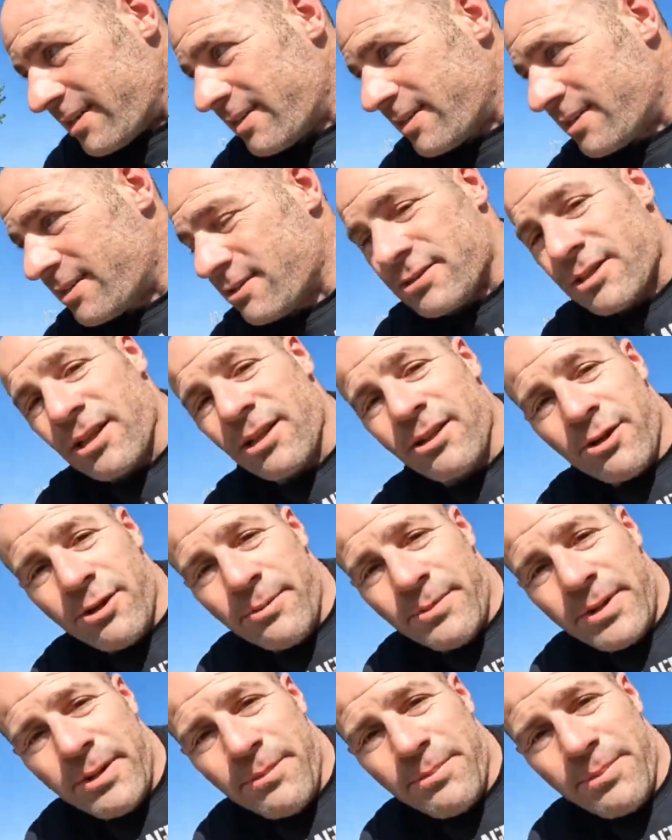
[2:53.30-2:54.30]
There's a
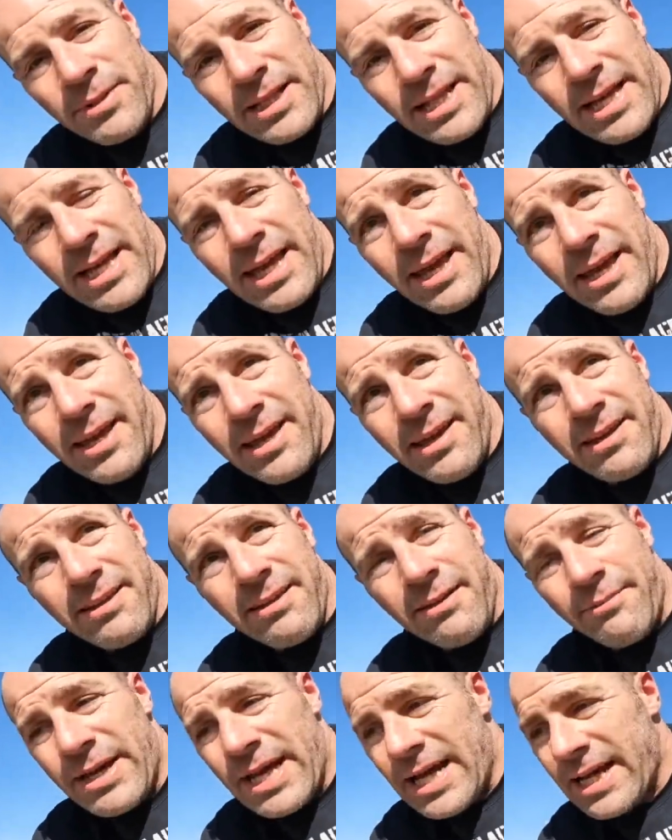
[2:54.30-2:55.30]
little bit of play in
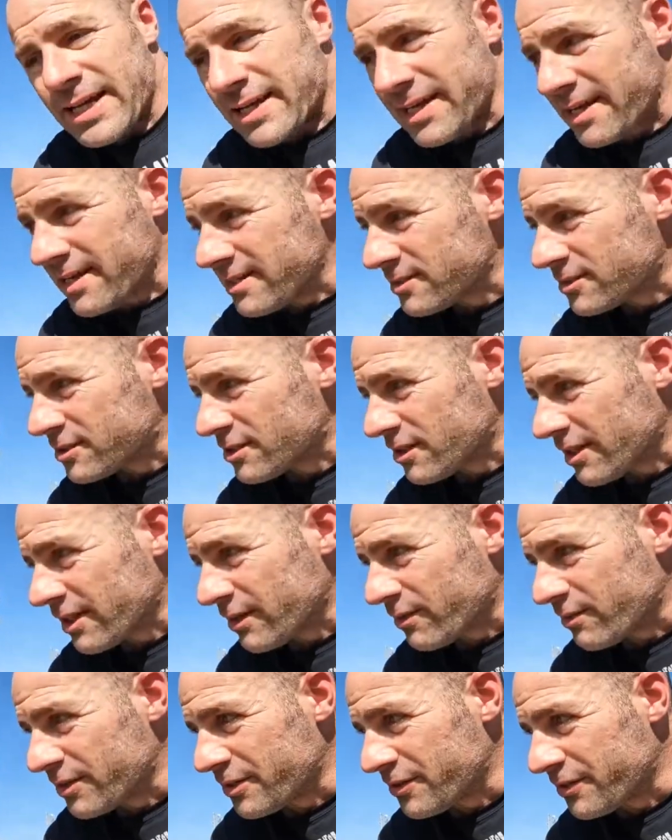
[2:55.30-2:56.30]
the back end, so
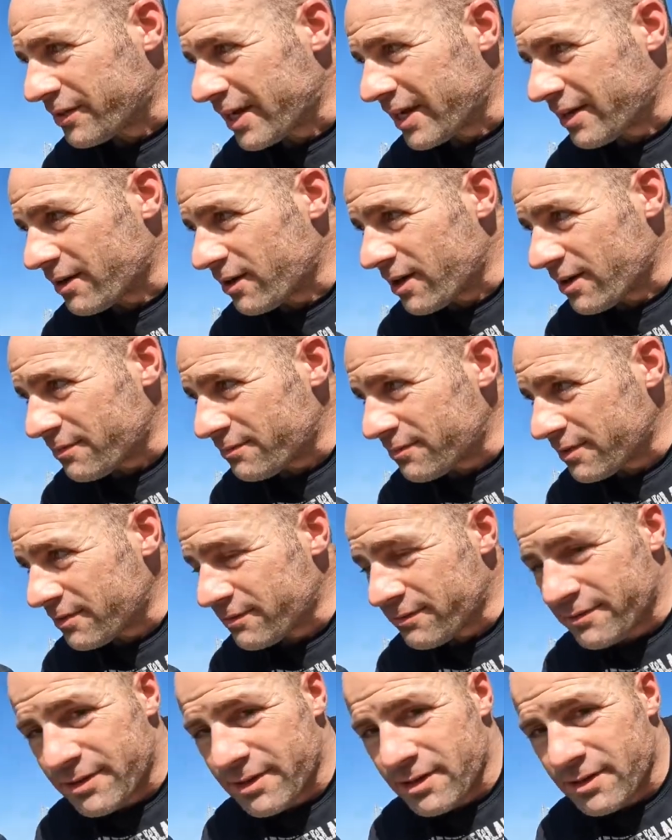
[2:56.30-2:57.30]
like when you get off
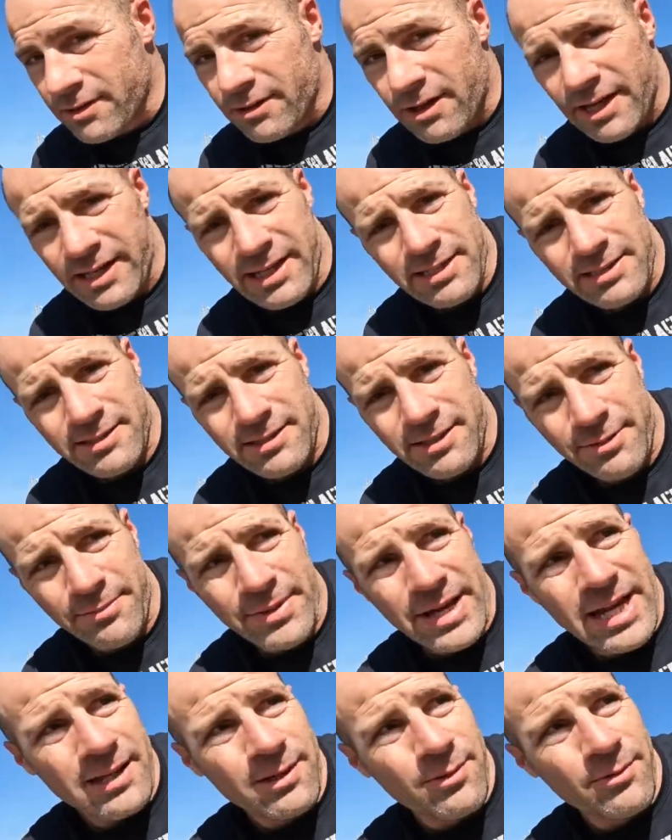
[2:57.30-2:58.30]
of the, I guess to the
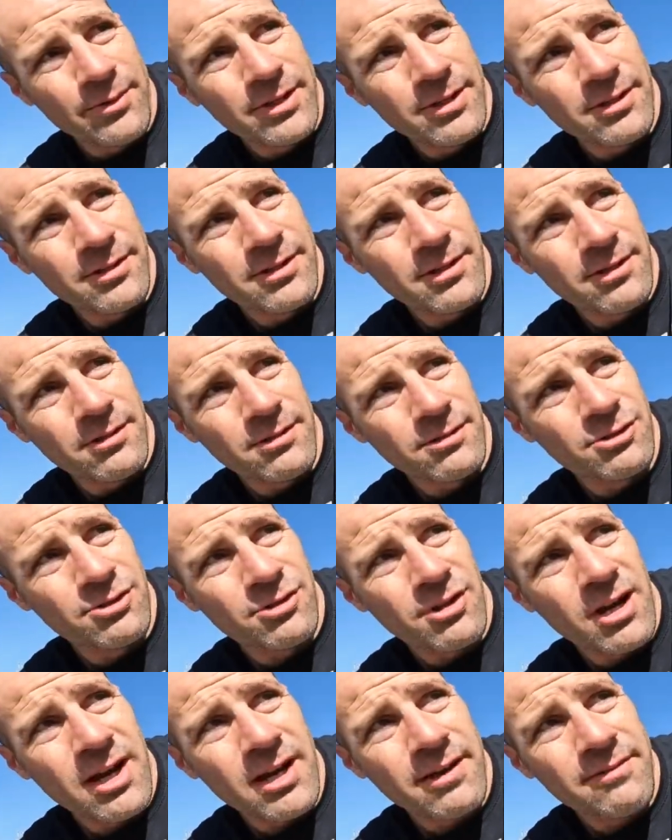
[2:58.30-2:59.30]
back wheel, the little
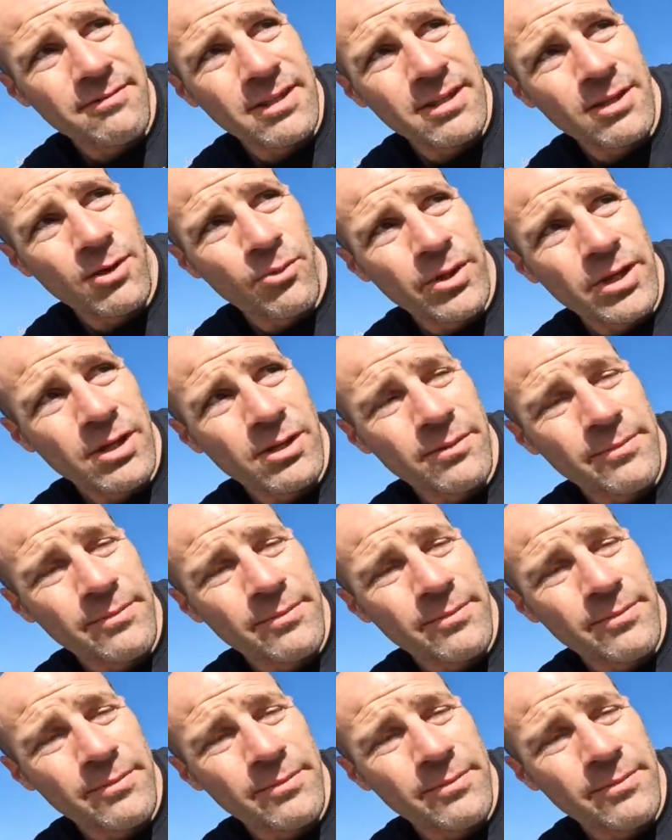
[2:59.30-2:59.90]
drive in the wheel